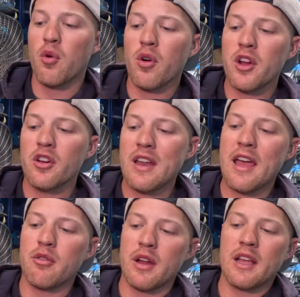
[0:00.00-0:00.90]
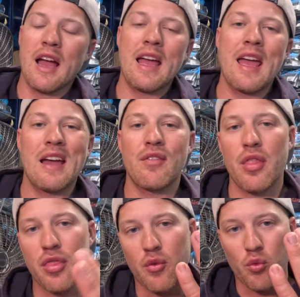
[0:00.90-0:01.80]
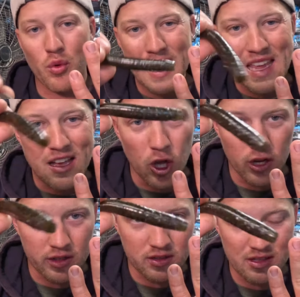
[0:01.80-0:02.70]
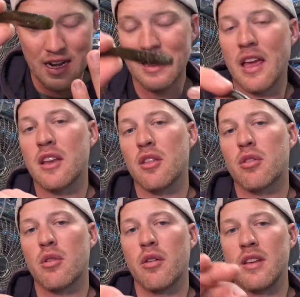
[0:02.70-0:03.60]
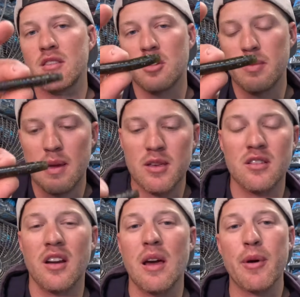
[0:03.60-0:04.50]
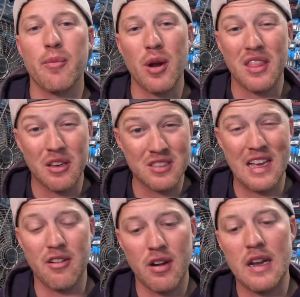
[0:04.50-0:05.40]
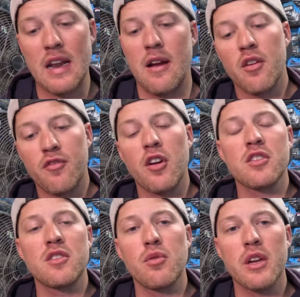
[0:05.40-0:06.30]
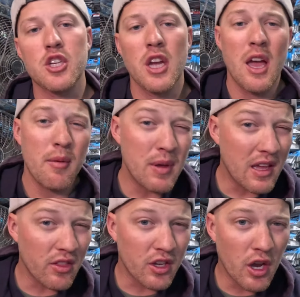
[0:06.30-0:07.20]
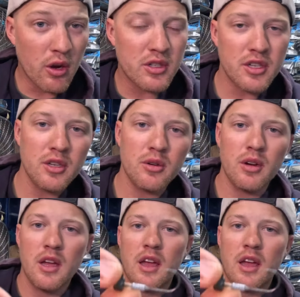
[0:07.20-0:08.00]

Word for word: For your Ned rig, I have three hooks that I like to throw these little babies on. and I'm gonna break those down right now. The first of which being the go-to,